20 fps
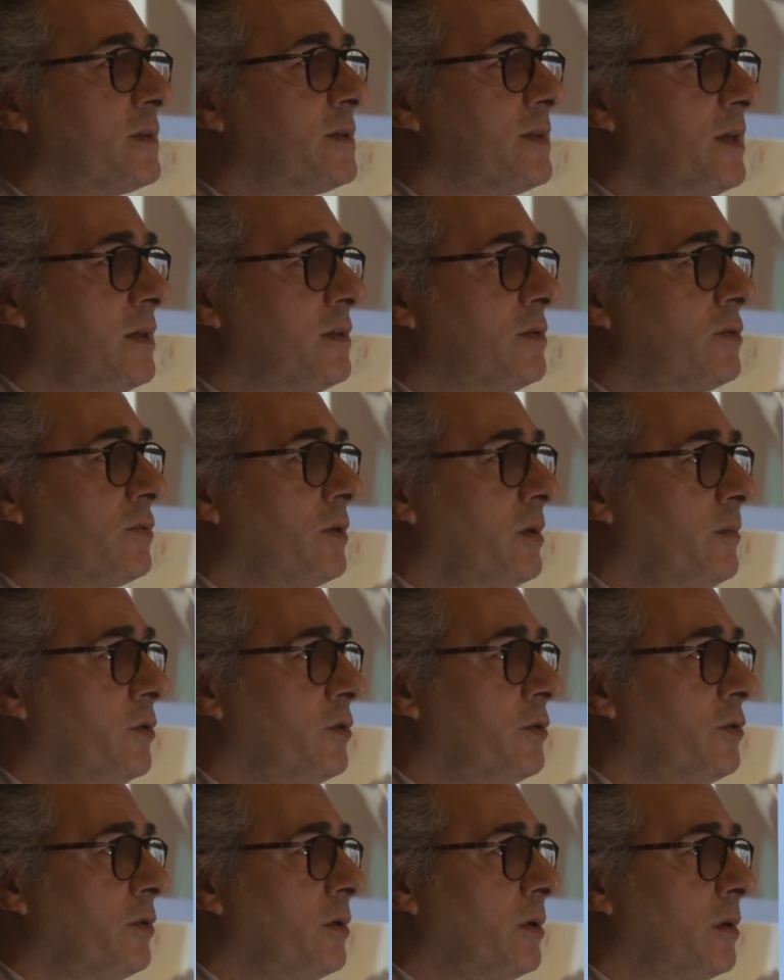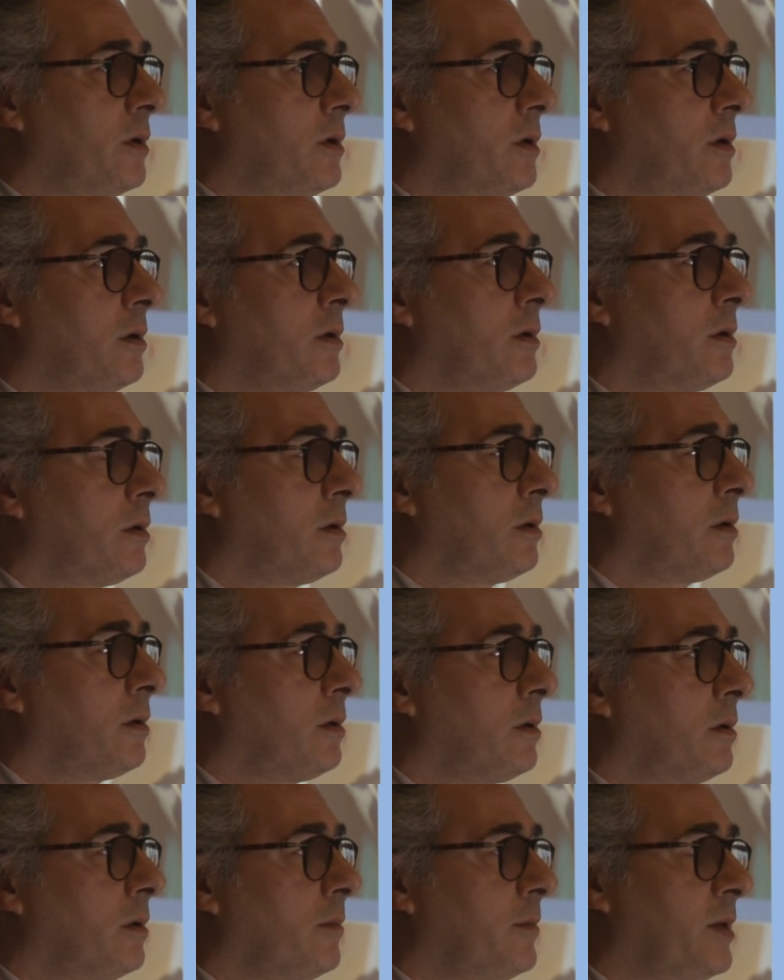sensory
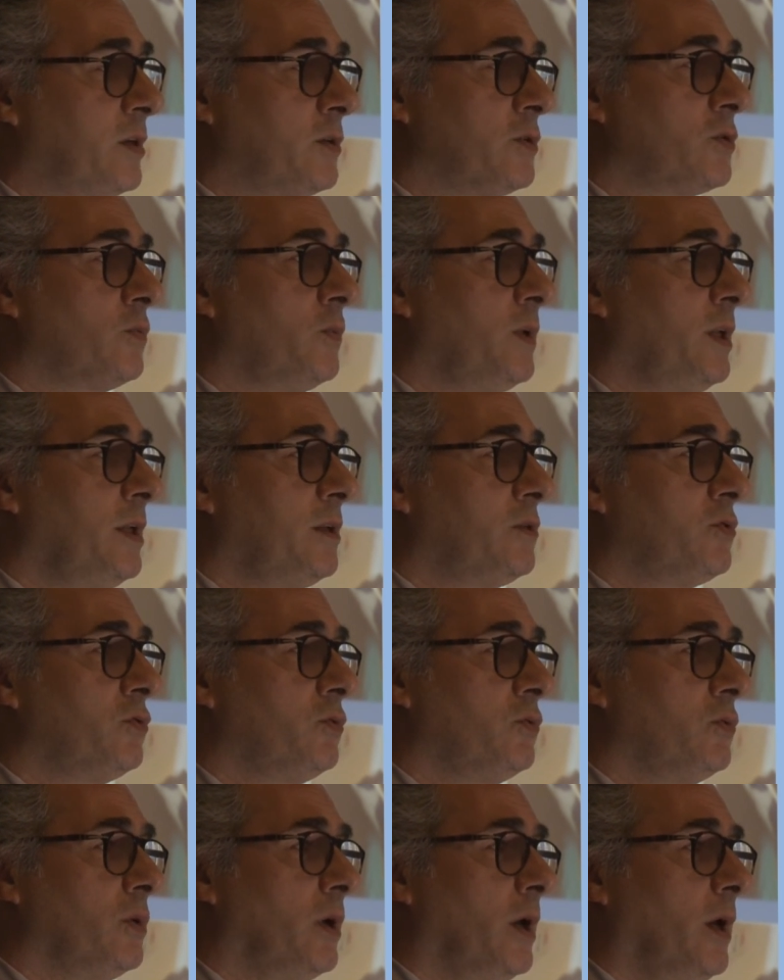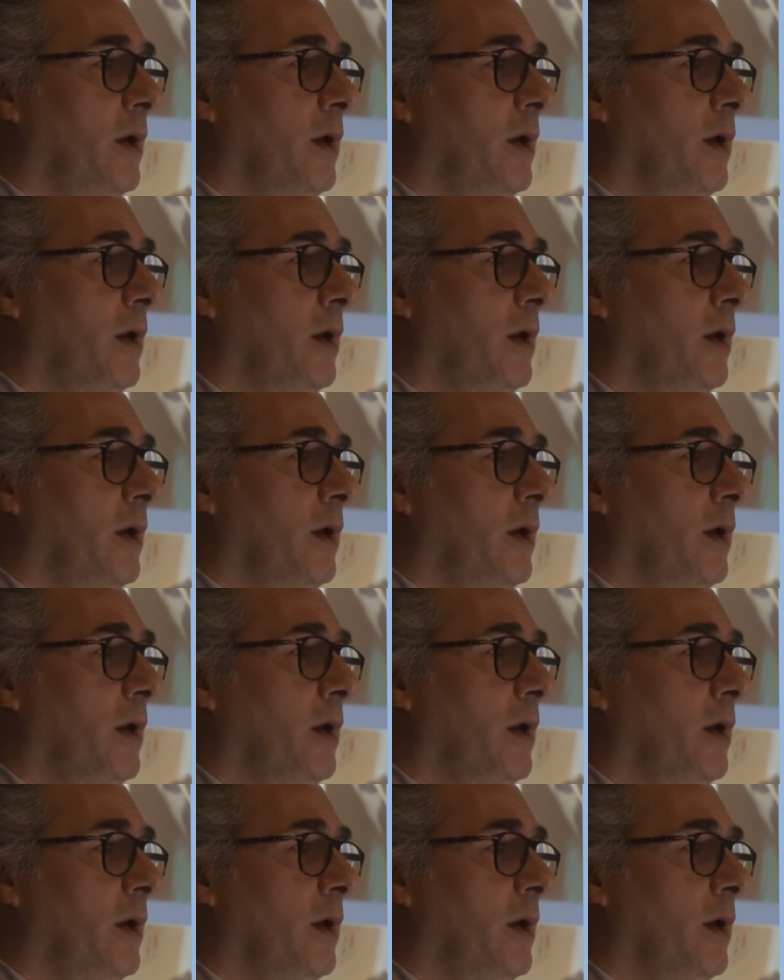motor, because we need to